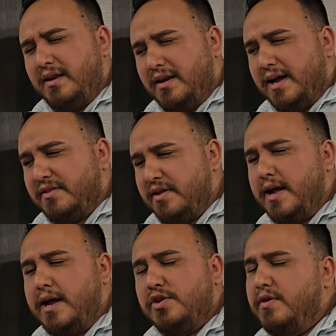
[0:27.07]
Like
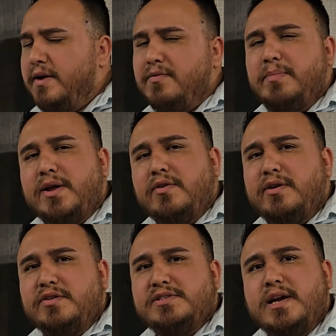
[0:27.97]
that, you have a better
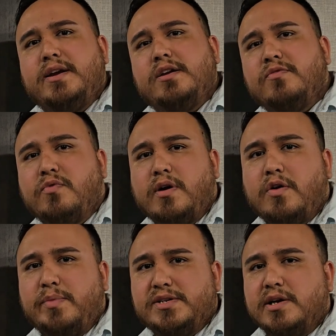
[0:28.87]
understanding of what
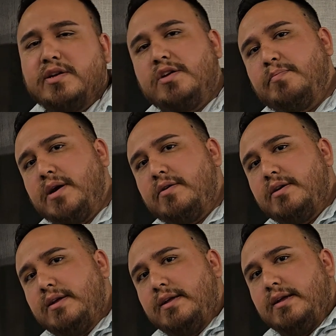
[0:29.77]
I'll be talking about
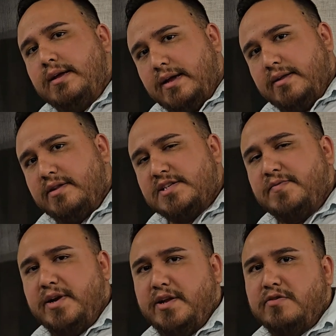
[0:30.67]
in this
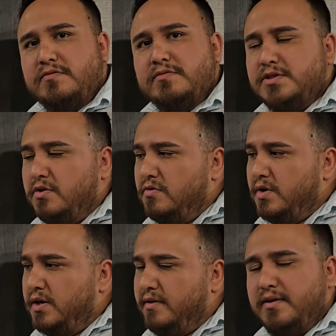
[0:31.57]
video.
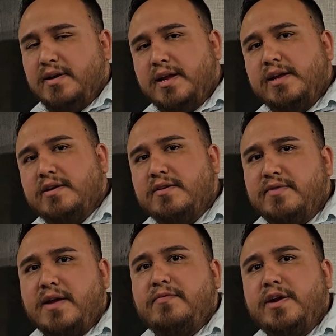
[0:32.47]
So the link of
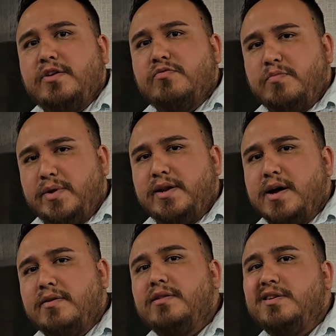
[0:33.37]
that video will be
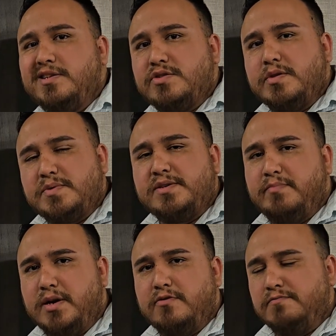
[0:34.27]
down in the
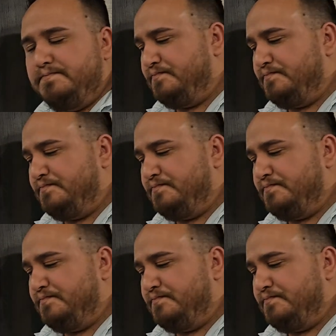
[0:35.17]
description below.